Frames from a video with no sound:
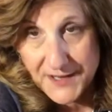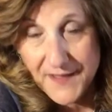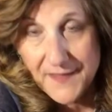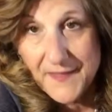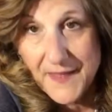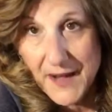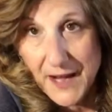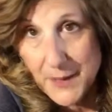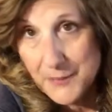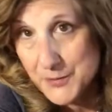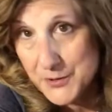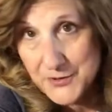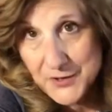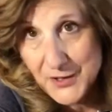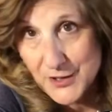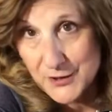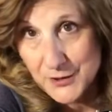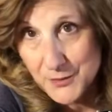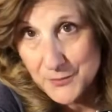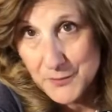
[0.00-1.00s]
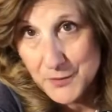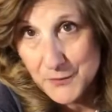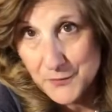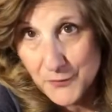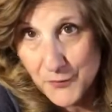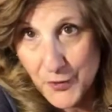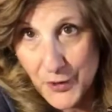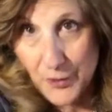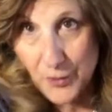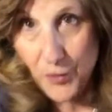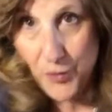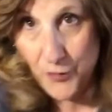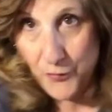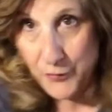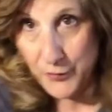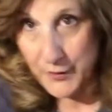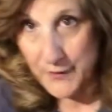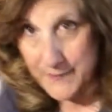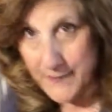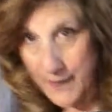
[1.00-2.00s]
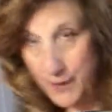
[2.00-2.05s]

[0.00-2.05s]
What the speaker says: and then I put the aluminum foil over it, and